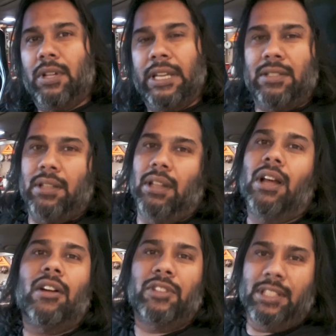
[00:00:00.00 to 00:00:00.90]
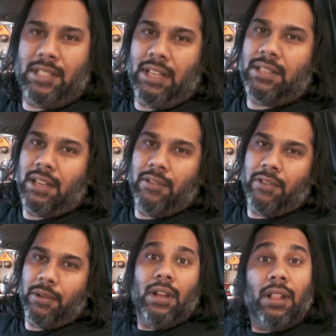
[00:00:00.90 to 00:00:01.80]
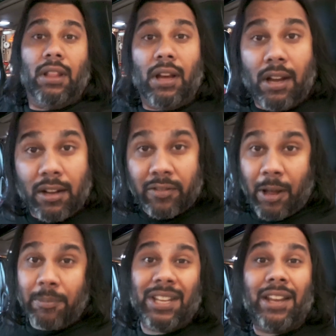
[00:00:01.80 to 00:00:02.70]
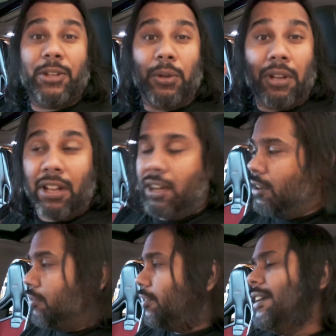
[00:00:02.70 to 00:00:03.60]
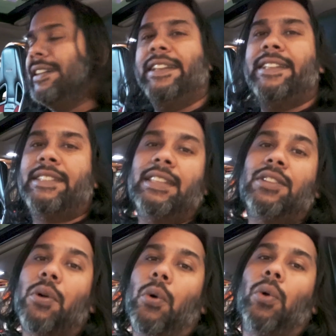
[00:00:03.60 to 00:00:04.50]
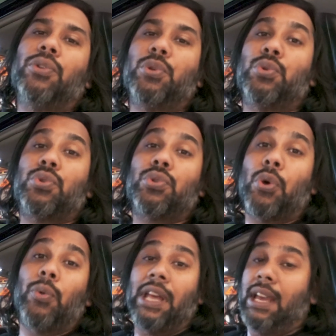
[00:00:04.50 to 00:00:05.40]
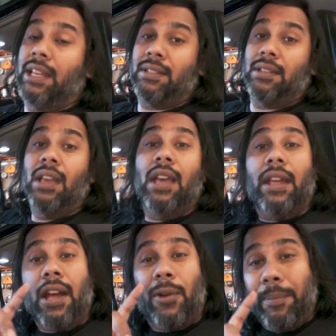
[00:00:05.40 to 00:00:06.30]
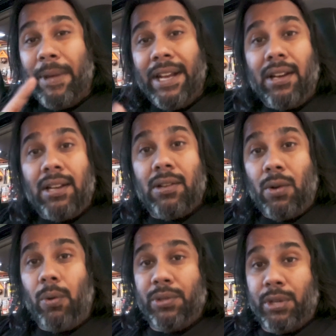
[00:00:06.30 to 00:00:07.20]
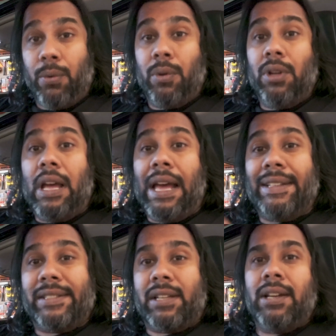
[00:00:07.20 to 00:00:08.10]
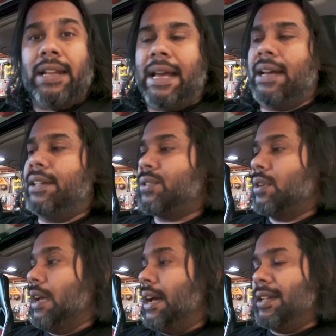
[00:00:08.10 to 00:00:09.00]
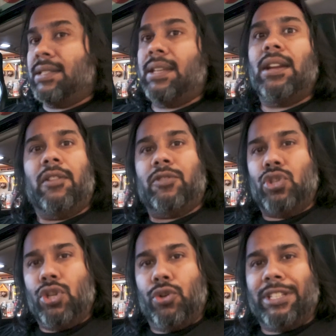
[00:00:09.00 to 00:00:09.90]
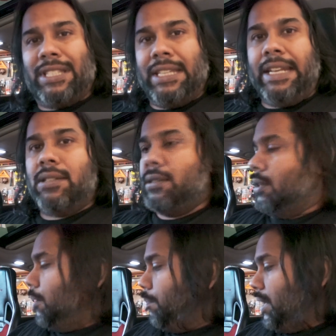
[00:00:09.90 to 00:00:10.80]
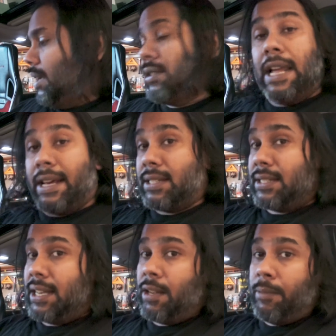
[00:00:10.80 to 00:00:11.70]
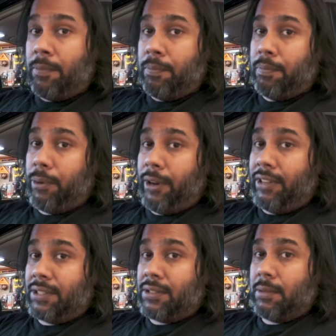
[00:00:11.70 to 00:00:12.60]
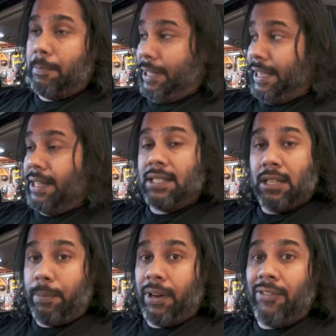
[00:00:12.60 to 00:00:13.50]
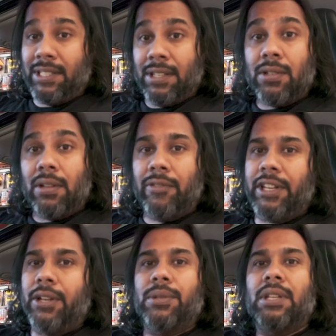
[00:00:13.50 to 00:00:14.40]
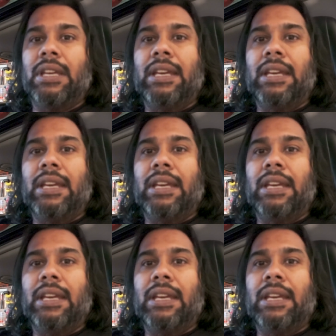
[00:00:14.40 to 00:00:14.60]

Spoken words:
is the love the seats give you. Love, I'm telling you, the love. These seats hold you so nice. Now, they may not hold you as good as a set of Juke seats, because like I said in my previous playlist, in the previous install videos,